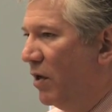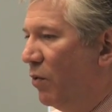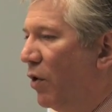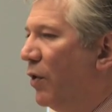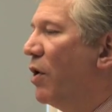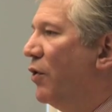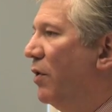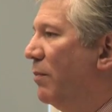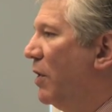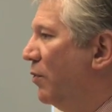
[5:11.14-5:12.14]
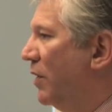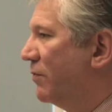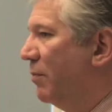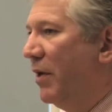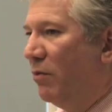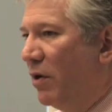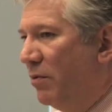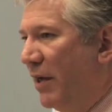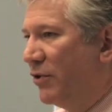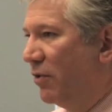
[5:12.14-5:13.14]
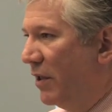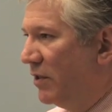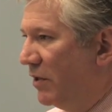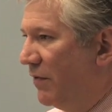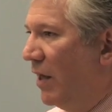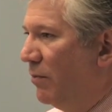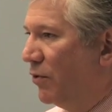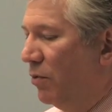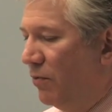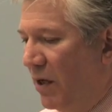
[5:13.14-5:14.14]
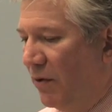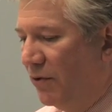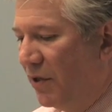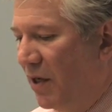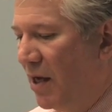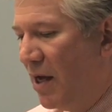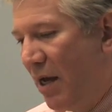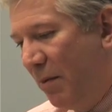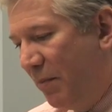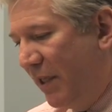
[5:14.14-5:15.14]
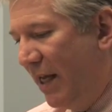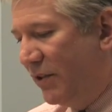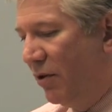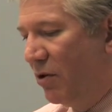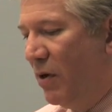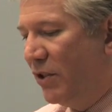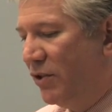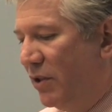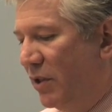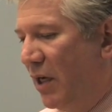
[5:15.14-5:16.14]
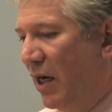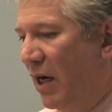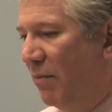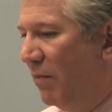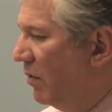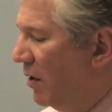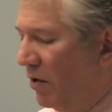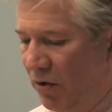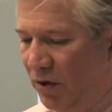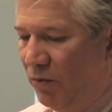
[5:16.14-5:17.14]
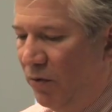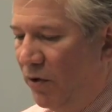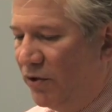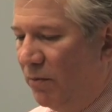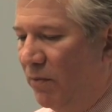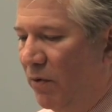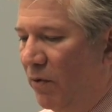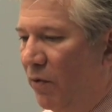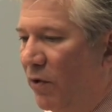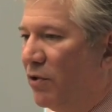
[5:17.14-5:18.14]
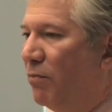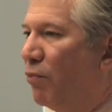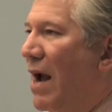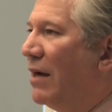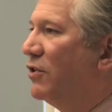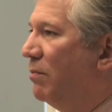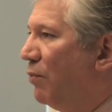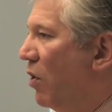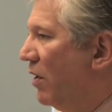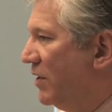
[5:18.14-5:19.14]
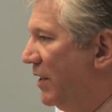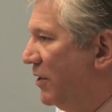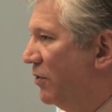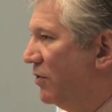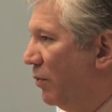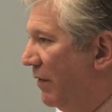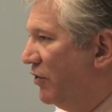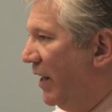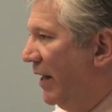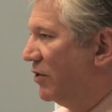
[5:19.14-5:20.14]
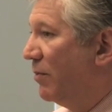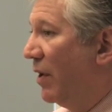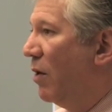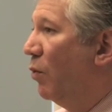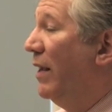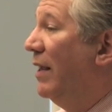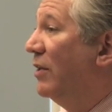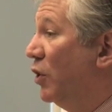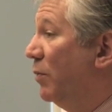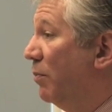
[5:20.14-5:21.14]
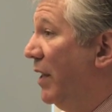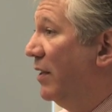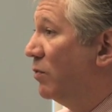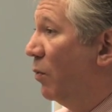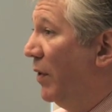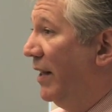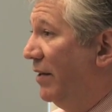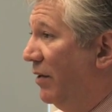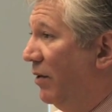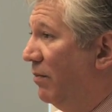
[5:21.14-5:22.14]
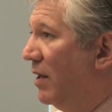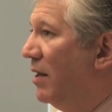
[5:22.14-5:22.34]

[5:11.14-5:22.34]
one only want to do, I'm not doing this for me, I want to make sure that it's a valuable tool for others. But to answer your question, there's some practice and policy issues that we've changed, how we as human beings, what we need to do.